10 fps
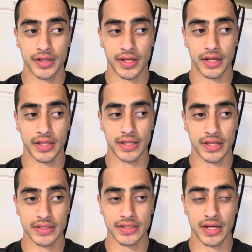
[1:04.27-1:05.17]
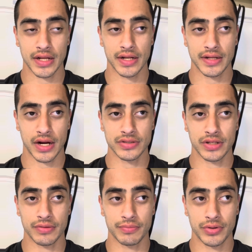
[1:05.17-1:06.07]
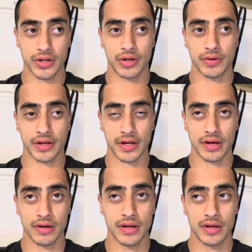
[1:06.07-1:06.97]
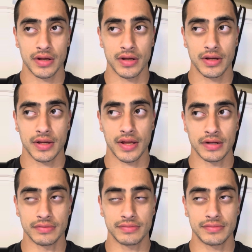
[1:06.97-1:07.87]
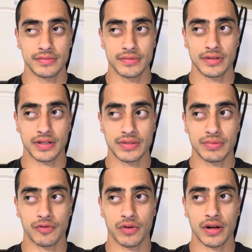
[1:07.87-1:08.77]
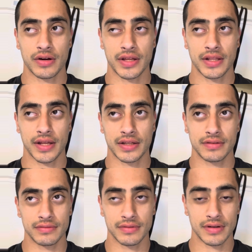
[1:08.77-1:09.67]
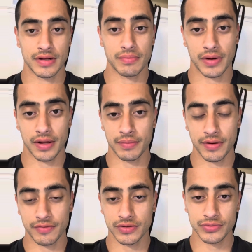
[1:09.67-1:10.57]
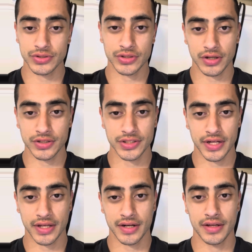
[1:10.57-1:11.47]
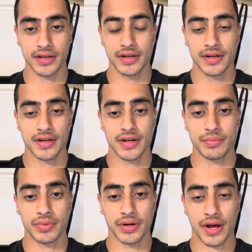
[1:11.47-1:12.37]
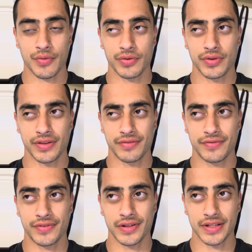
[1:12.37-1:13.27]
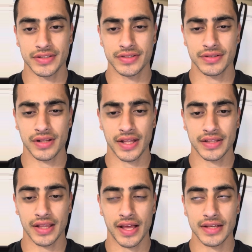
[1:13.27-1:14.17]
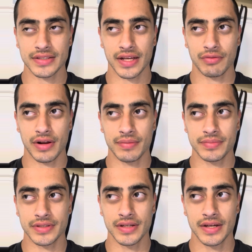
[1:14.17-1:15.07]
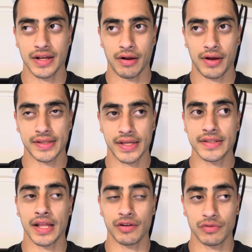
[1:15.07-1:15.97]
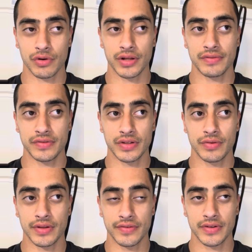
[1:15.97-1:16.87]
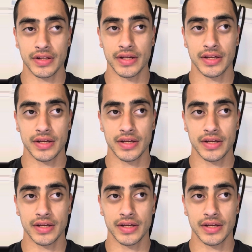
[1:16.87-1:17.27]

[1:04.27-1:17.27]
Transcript: like in the inside, and tires out pretty quick now. And because before I would get like my foot would start shaking, but I wouldn't really feel it until like the last like reps. And I had to get to like 40, 50 to really feel it.